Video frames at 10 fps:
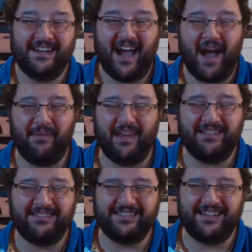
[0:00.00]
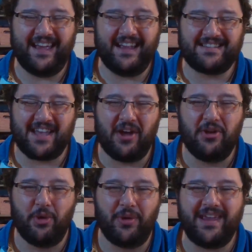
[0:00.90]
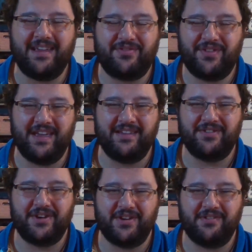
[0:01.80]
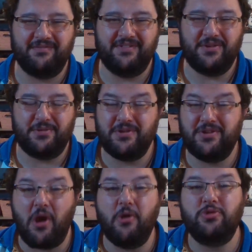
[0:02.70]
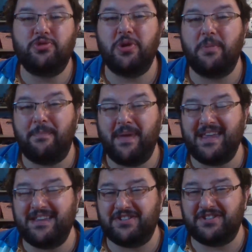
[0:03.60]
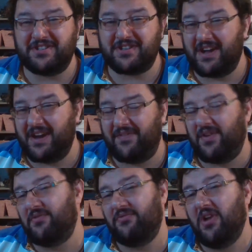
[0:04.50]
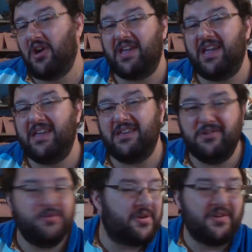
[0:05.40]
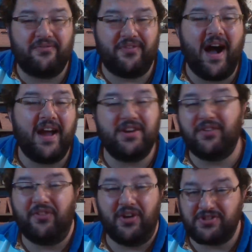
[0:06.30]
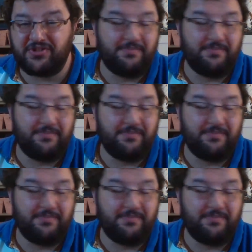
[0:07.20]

I mean, it's that annoying thing that you can go to a beach and if you're lucky, you can find a fossil.